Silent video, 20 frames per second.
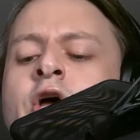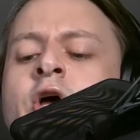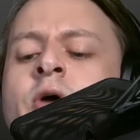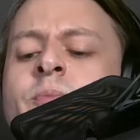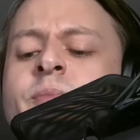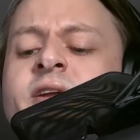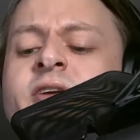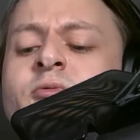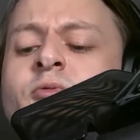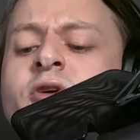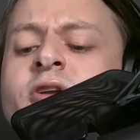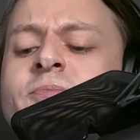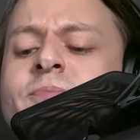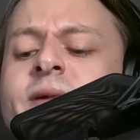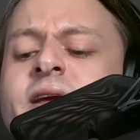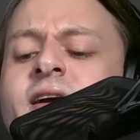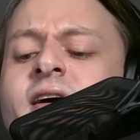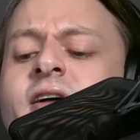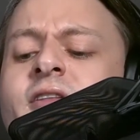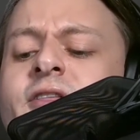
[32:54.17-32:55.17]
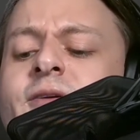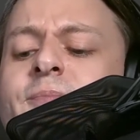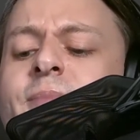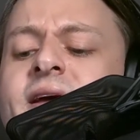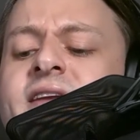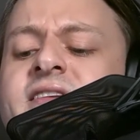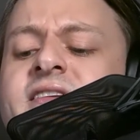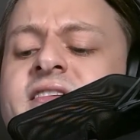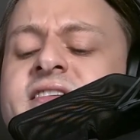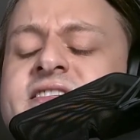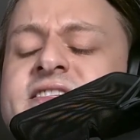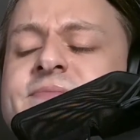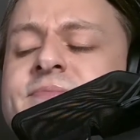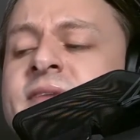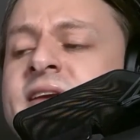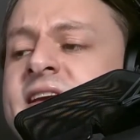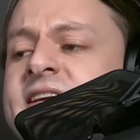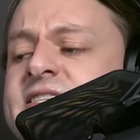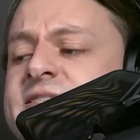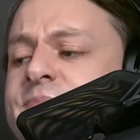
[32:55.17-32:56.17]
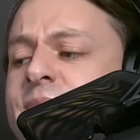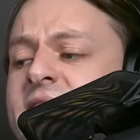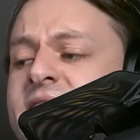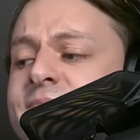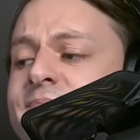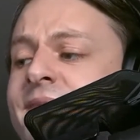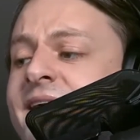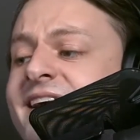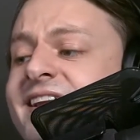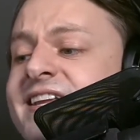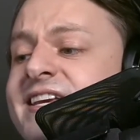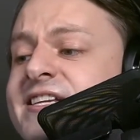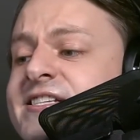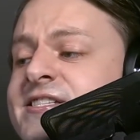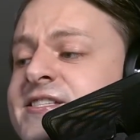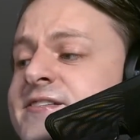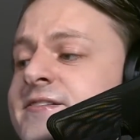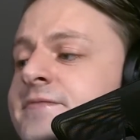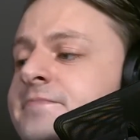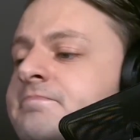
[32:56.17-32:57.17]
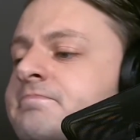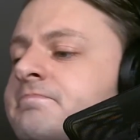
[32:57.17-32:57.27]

But it wouldn't be all the better as being punished.